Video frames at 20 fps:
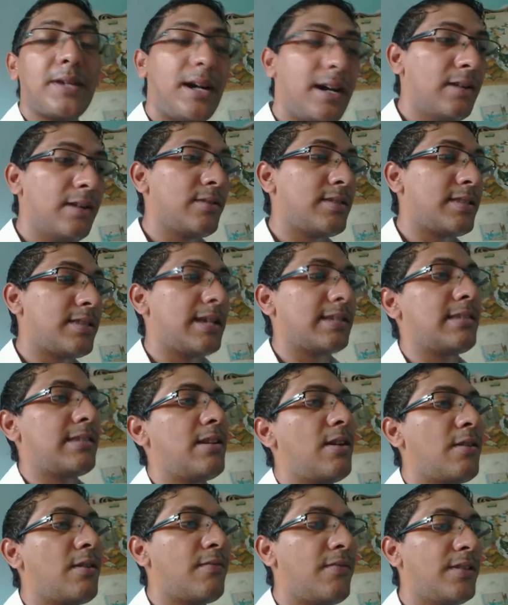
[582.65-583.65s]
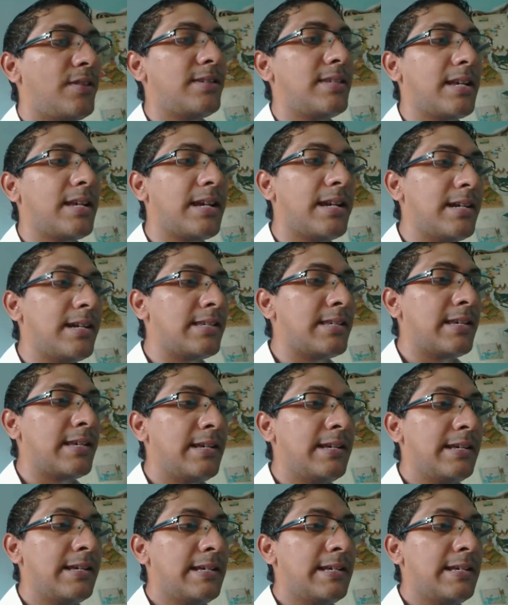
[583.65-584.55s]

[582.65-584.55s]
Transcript: Carlos, thanks a lot for the cigars,